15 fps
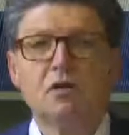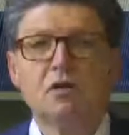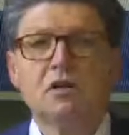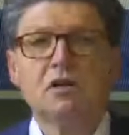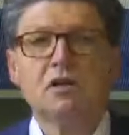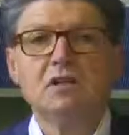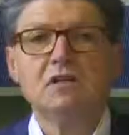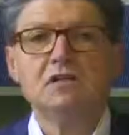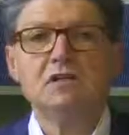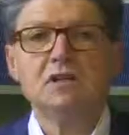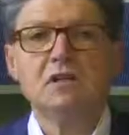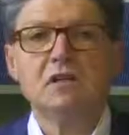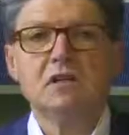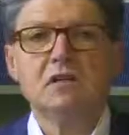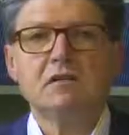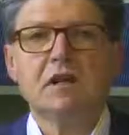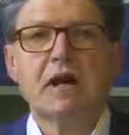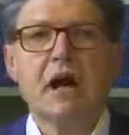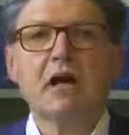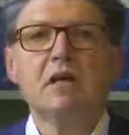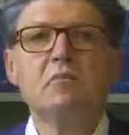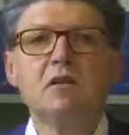sort of way. They
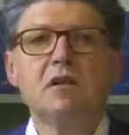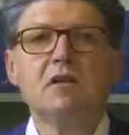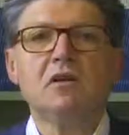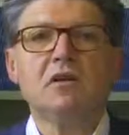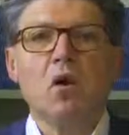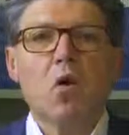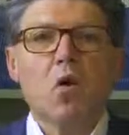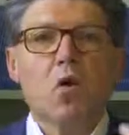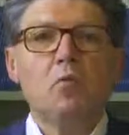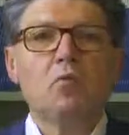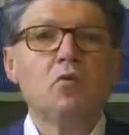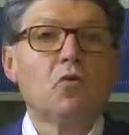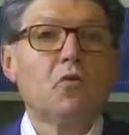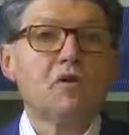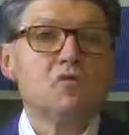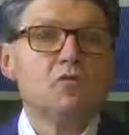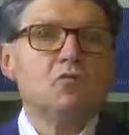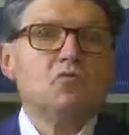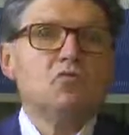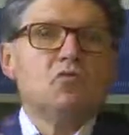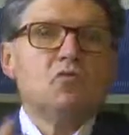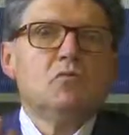tend to be empty, rather
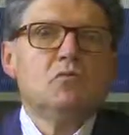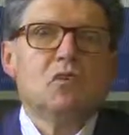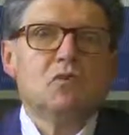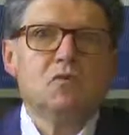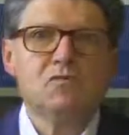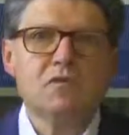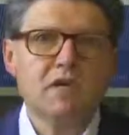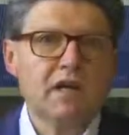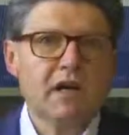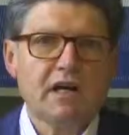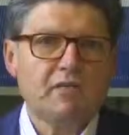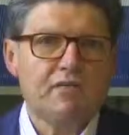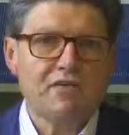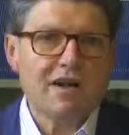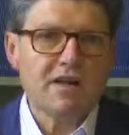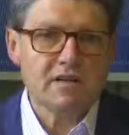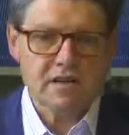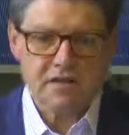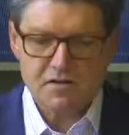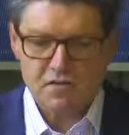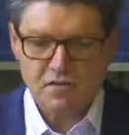sad expressions.